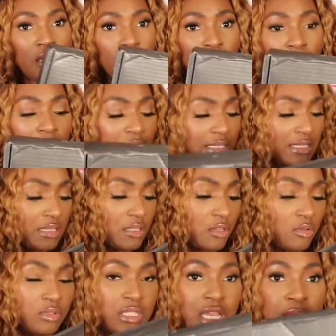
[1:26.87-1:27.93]
box is a
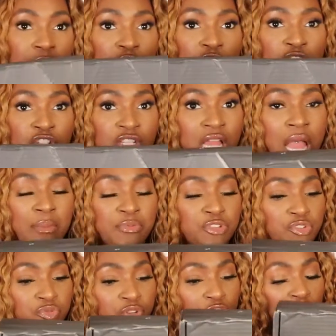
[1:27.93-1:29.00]
little damaged, just happened
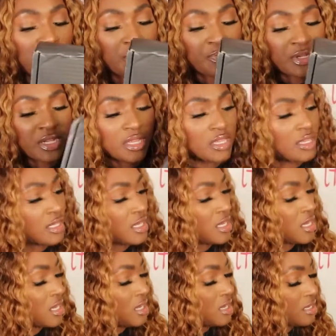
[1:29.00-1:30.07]
during shipping,
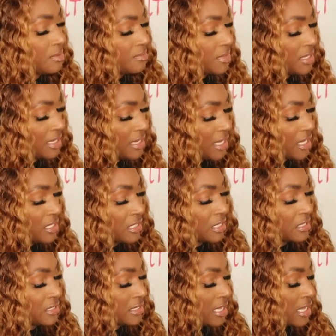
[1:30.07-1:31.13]
but let
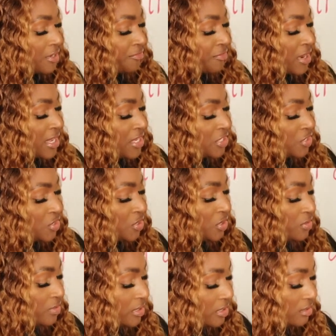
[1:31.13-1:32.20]
us get right
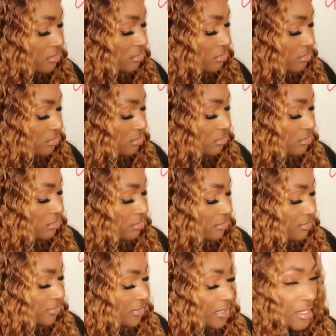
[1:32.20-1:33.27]
into it.
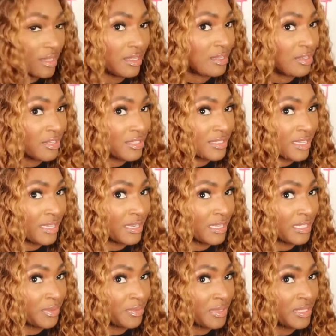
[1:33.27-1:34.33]
Looks kind of like
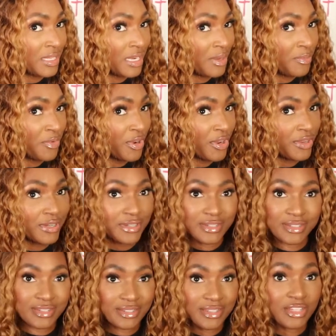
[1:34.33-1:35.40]
the wig that I'm wearing,
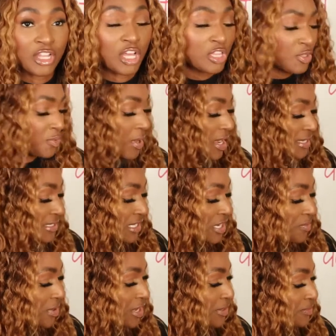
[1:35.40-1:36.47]
color wise
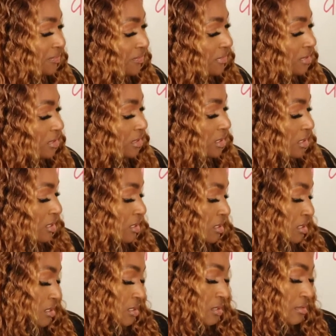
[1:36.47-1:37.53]
anyway.
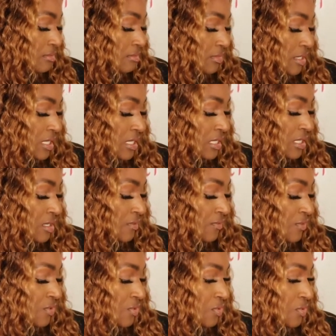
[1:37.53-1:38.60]
They give
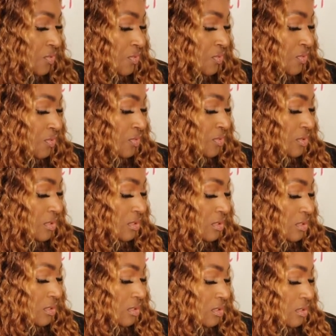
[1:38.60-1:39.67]
you,
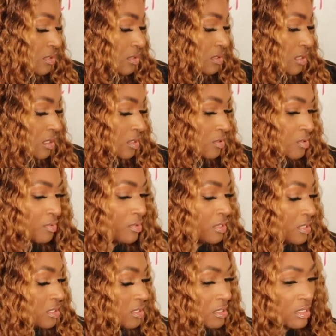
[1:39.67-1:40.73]
I don't know what
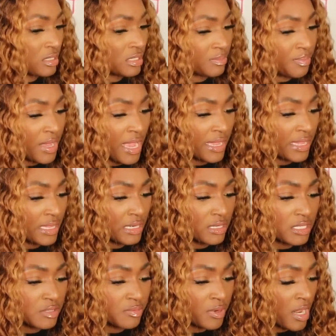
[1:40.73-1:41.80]
this is, it's a packing
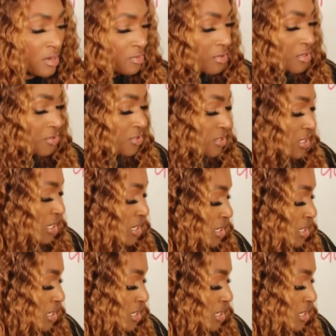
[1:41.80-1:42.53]
list, but I don't understand